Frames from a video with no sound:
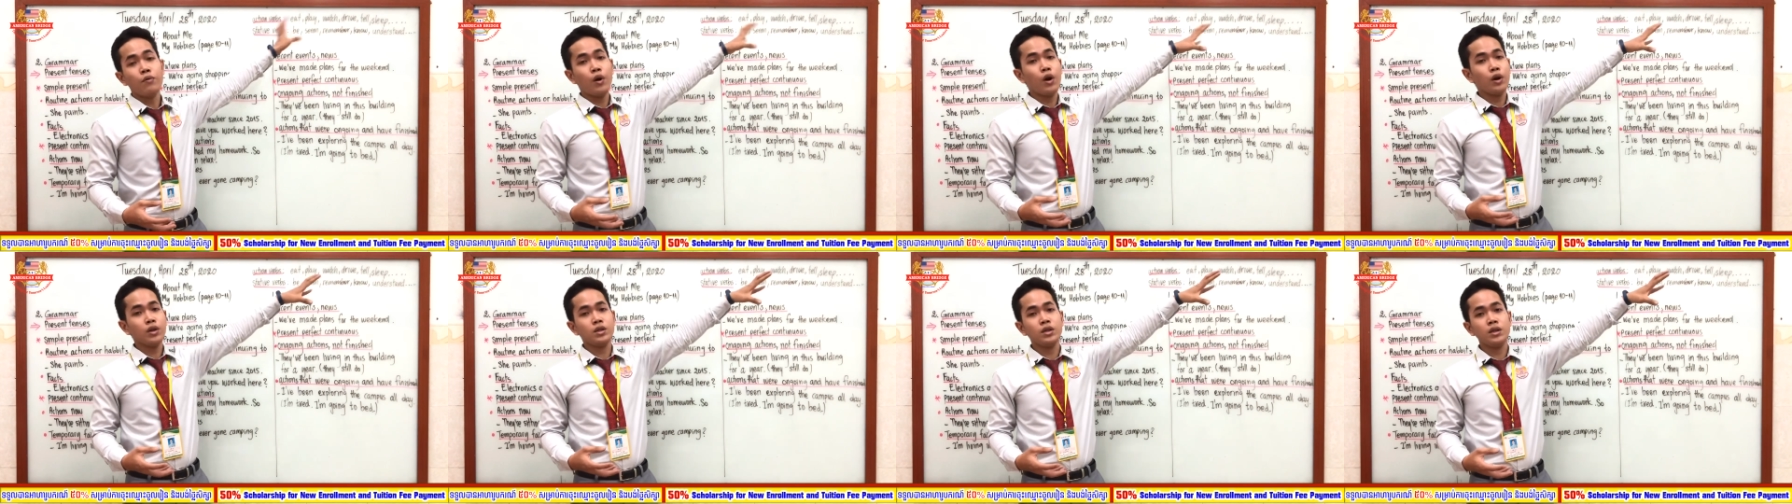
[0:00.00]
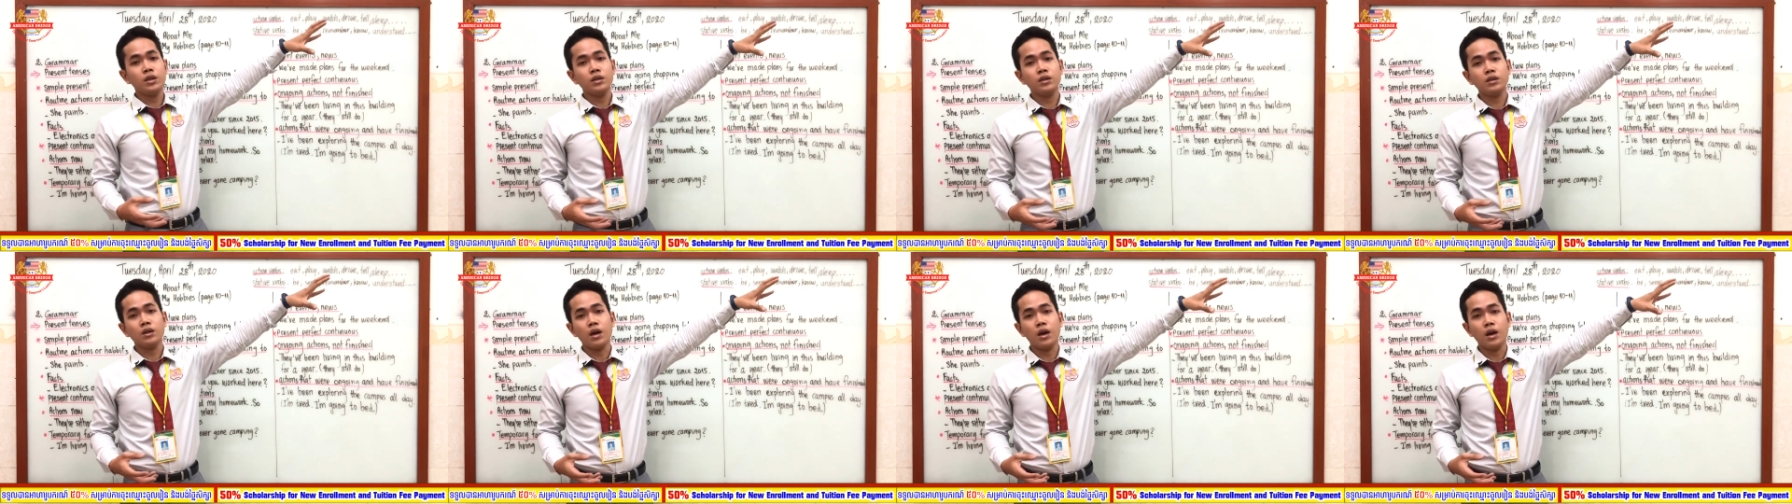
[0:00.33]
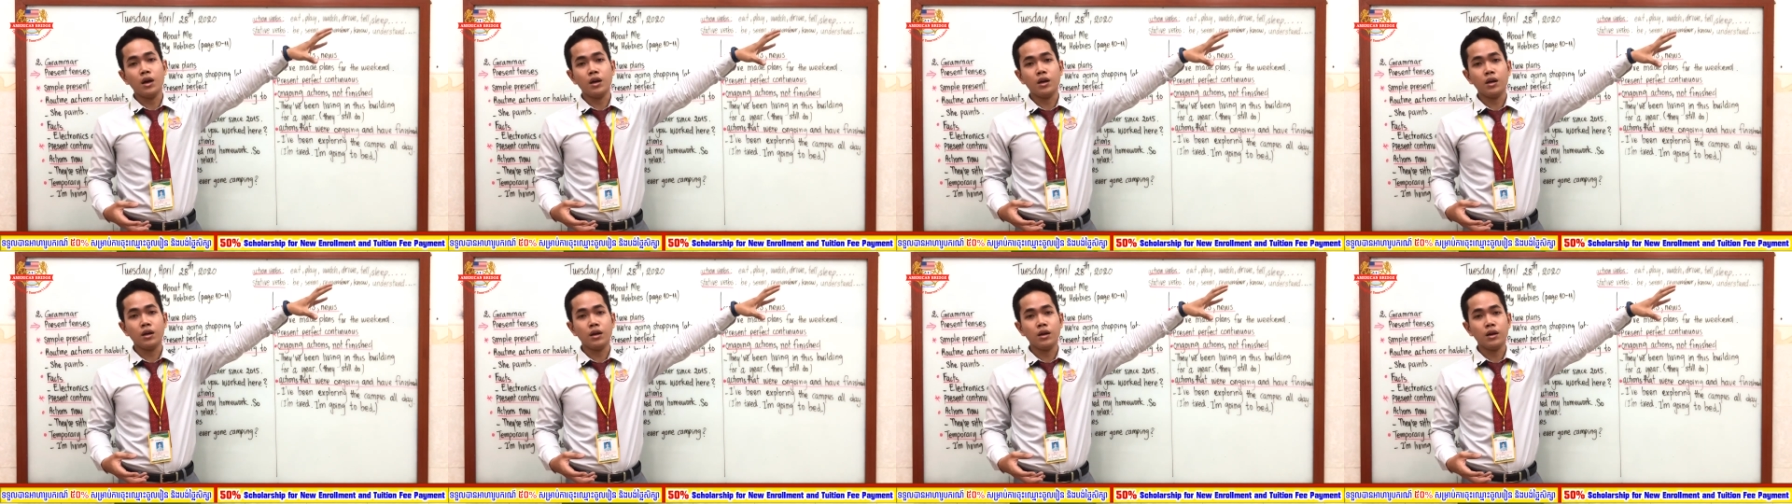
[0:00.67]
watching
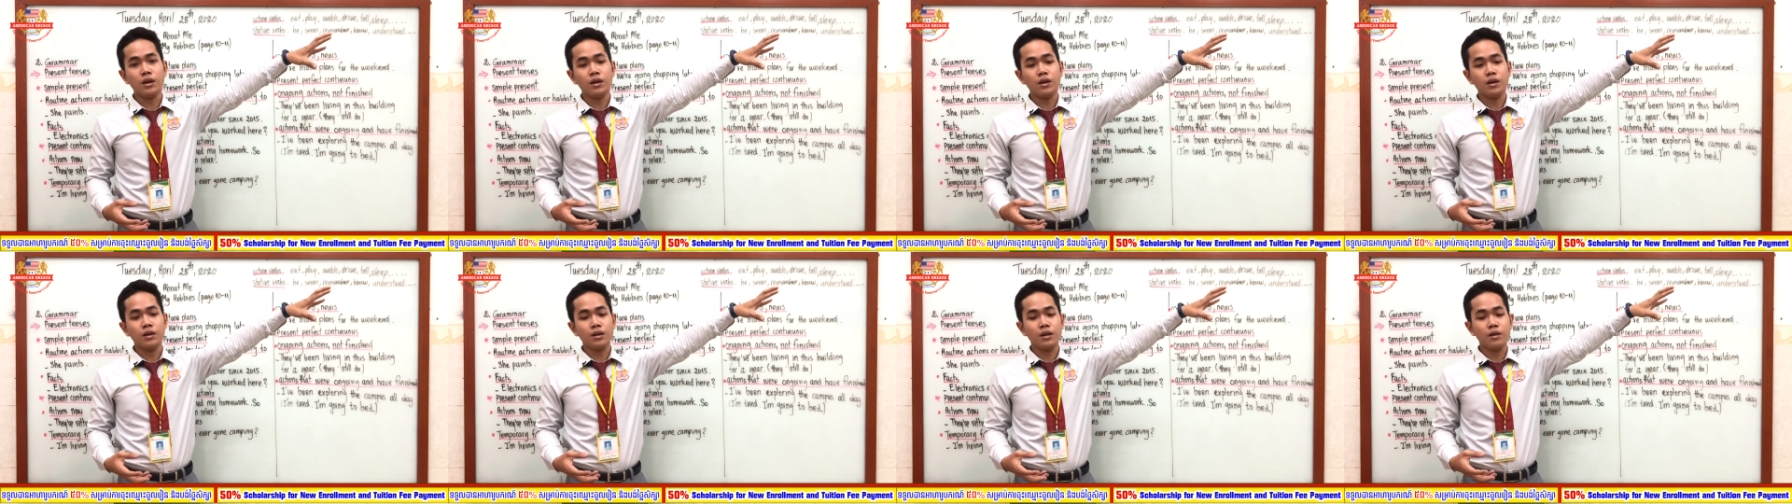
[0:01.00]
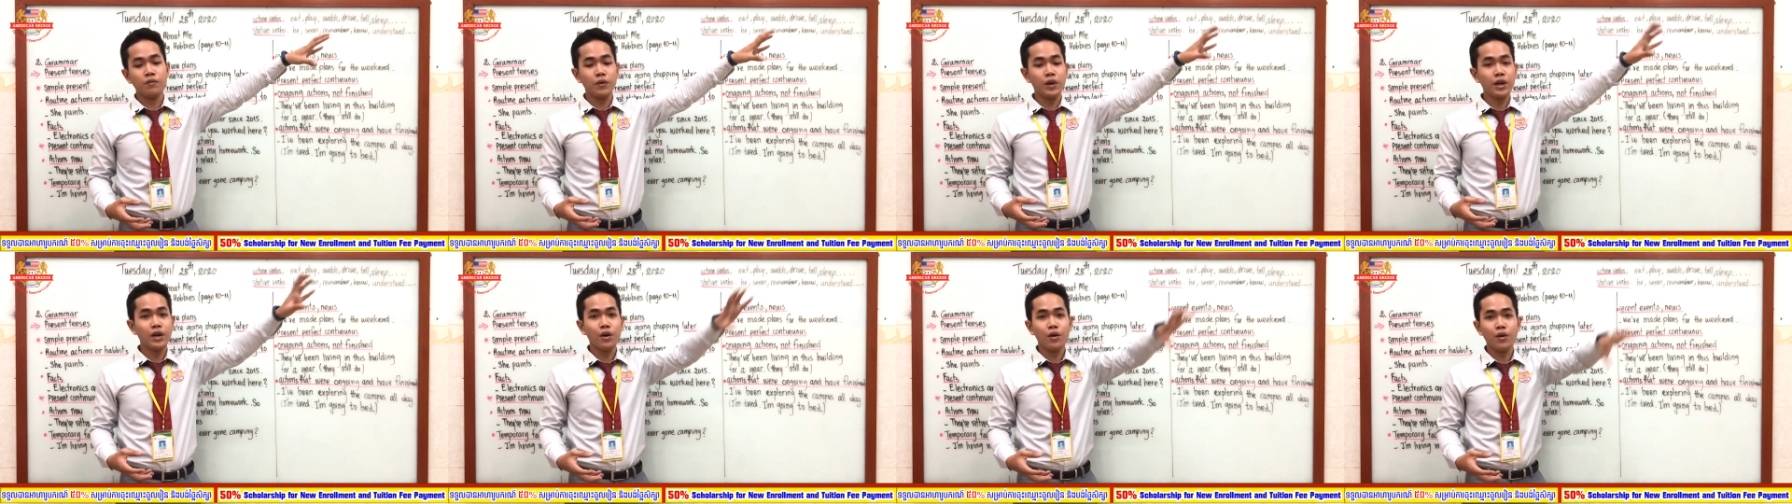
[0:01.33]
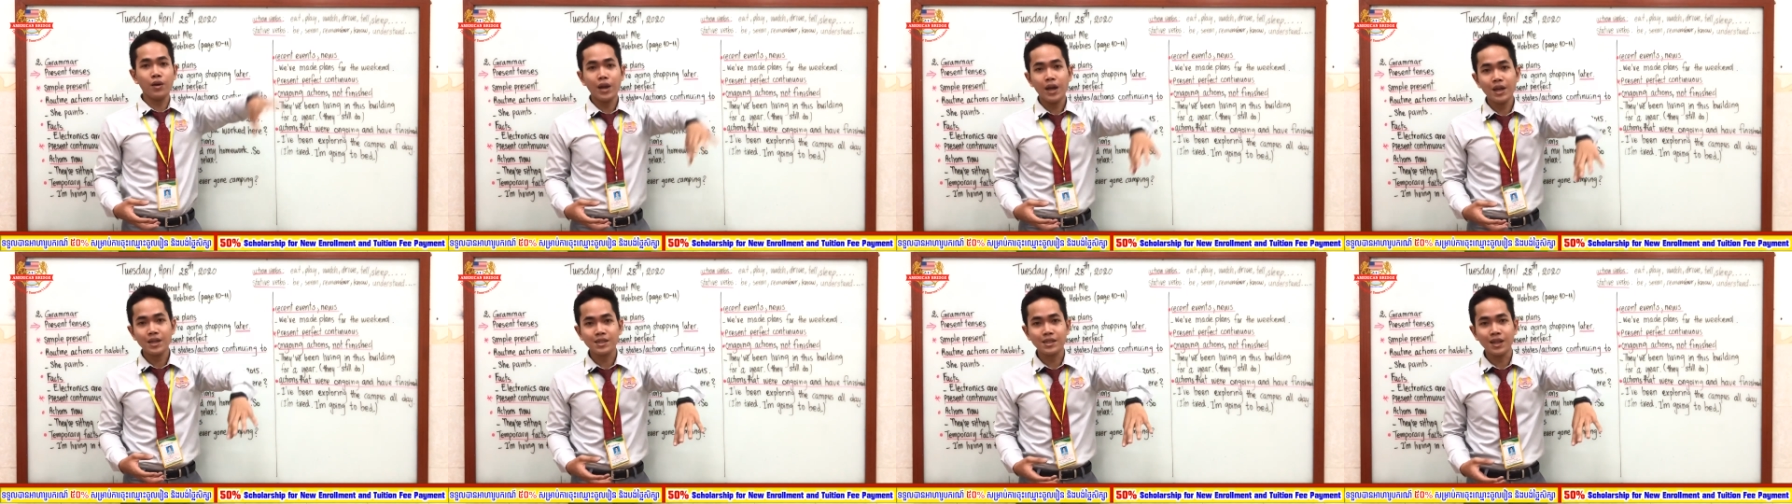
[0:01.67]
the
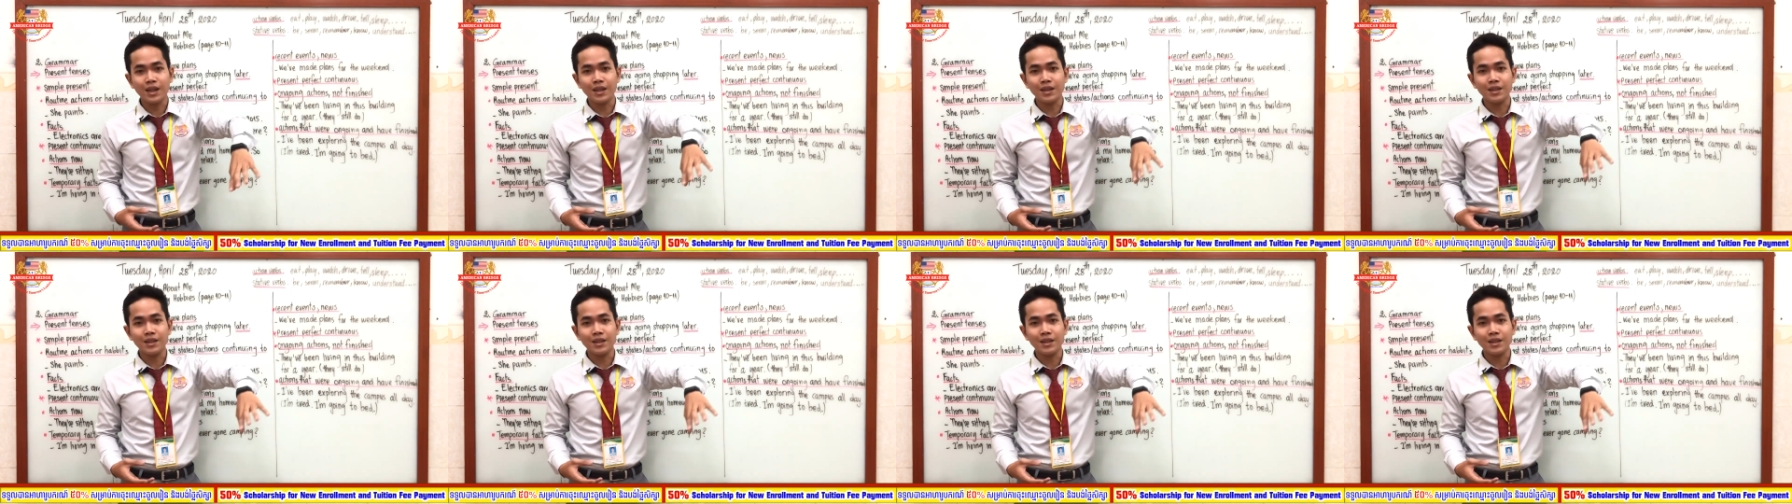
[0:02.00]
video lesson.